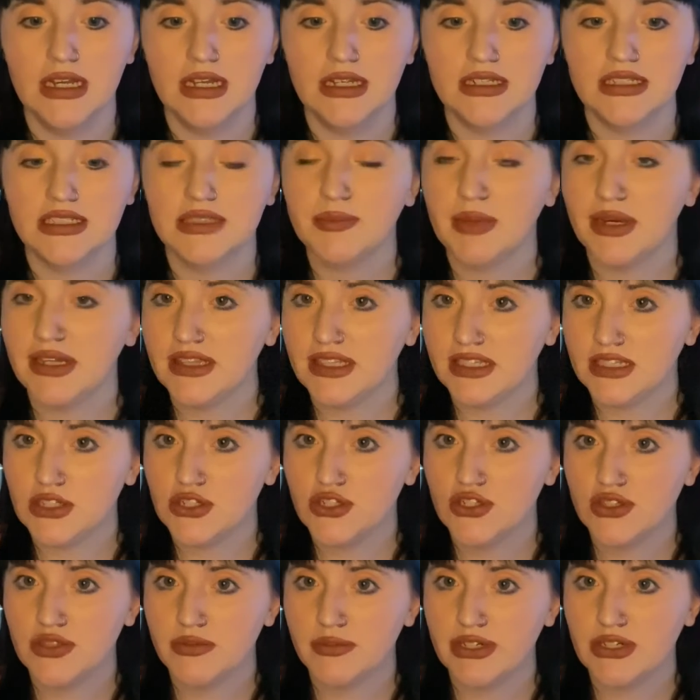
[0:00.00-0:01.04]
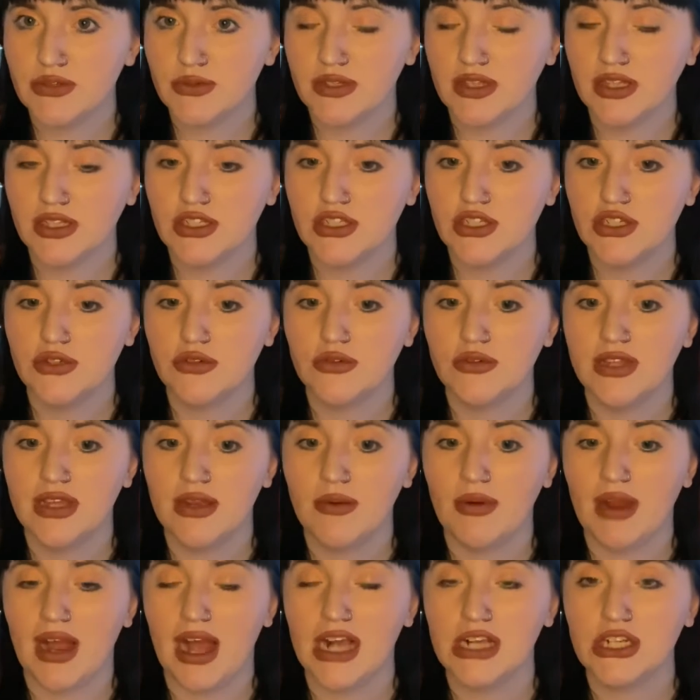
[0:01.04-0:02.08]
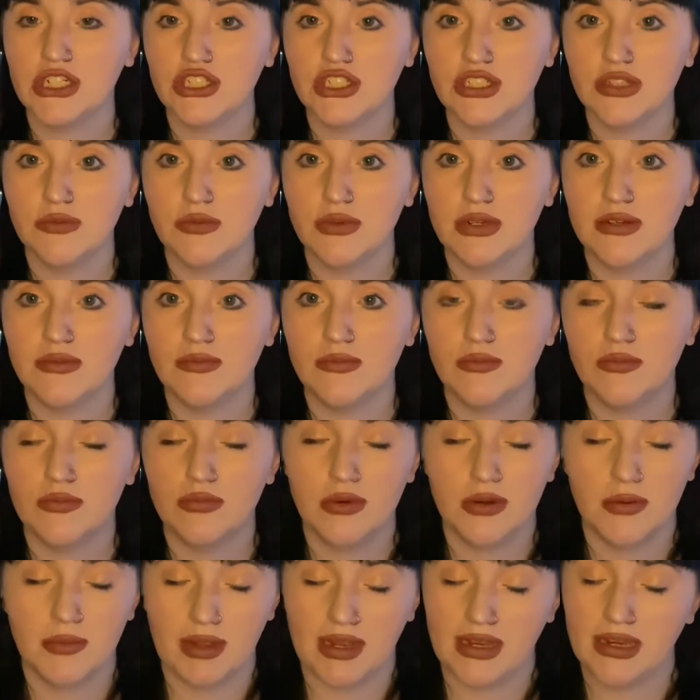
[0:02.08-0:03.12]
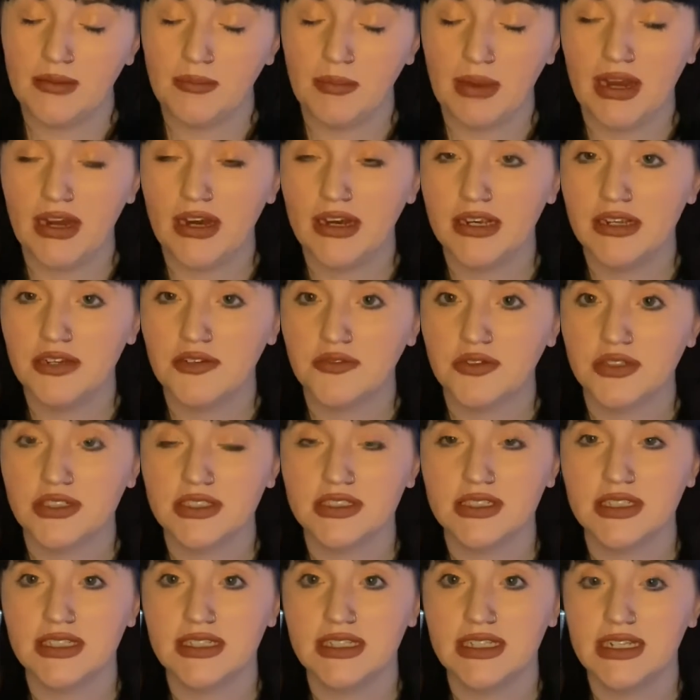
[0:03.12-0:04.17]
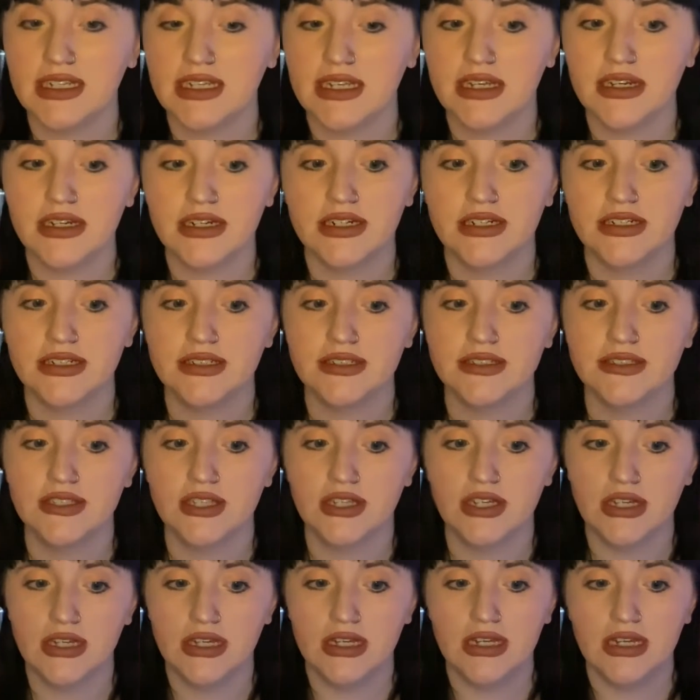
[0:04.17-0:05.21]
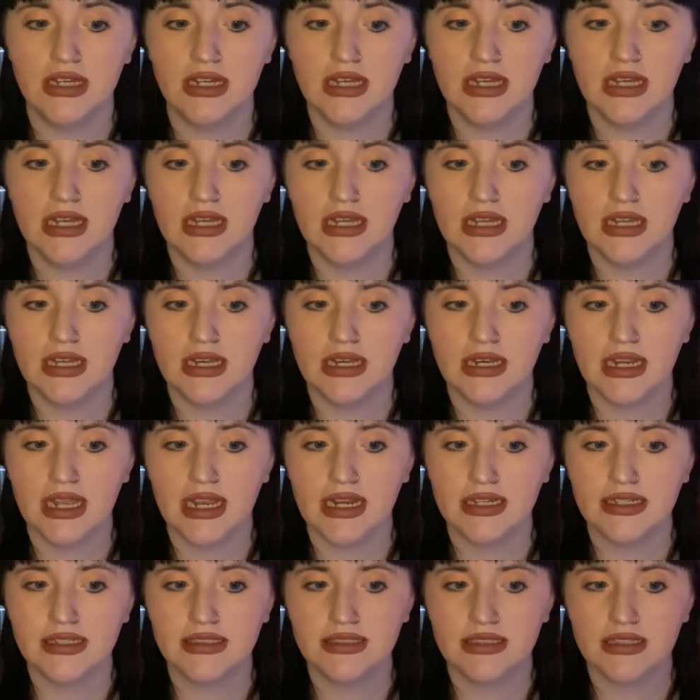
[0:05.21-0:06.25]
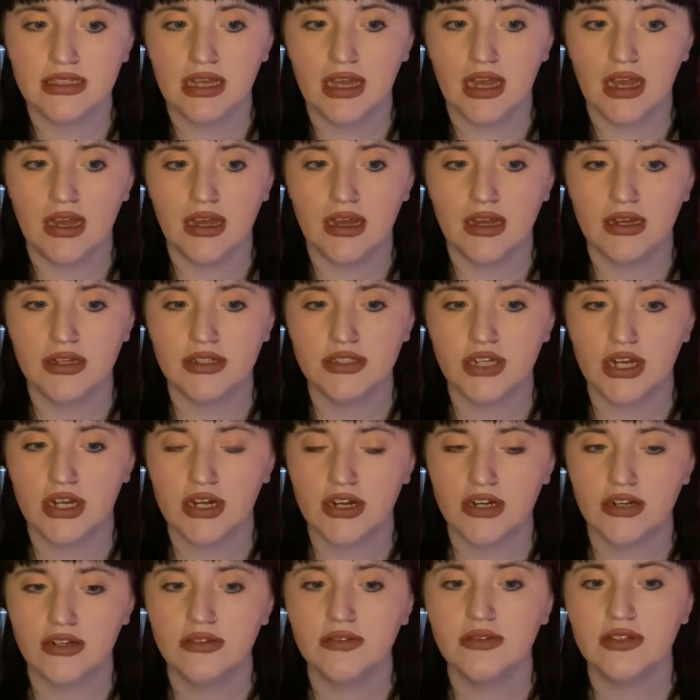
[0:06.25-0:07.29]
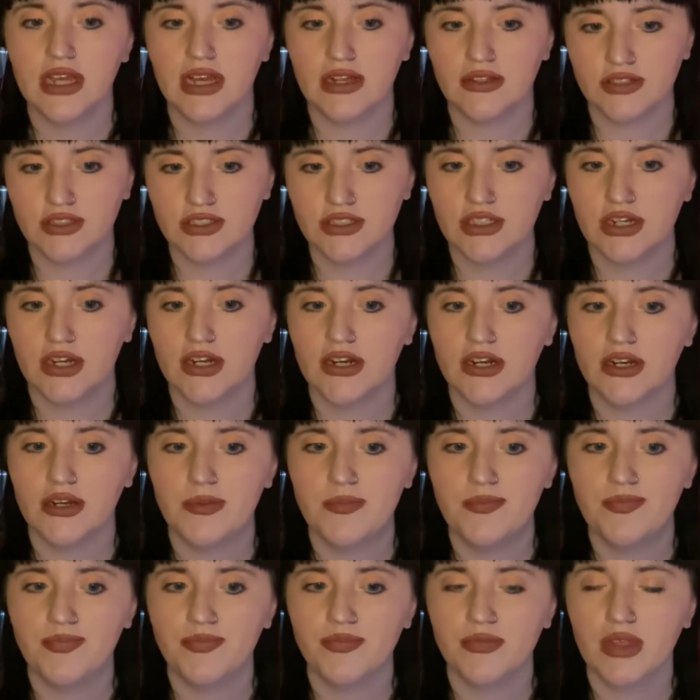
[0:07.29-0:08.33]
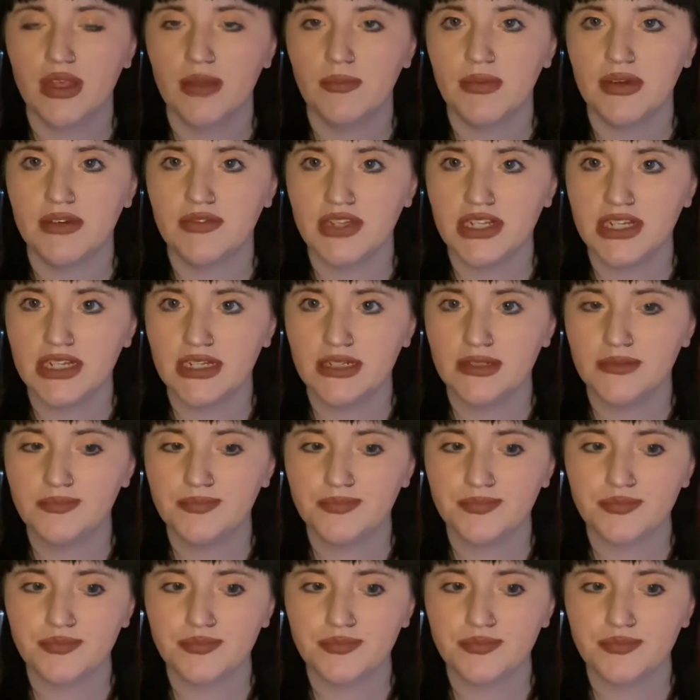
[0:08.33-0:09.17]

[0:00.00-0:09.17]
Despite the issues between the two, they were actually would remain married for 16 years. Nannie's daughter, the eldest daughter, Melvina,